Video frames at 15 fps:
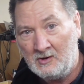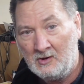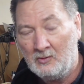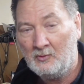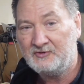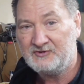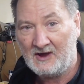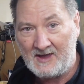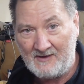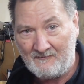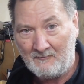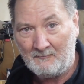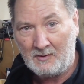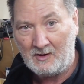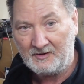which I
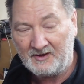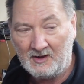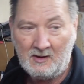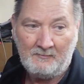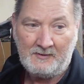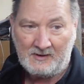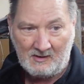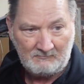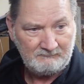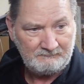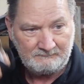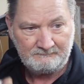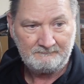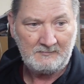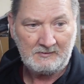haven't bought yet. I mean, I
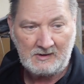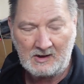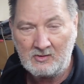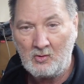got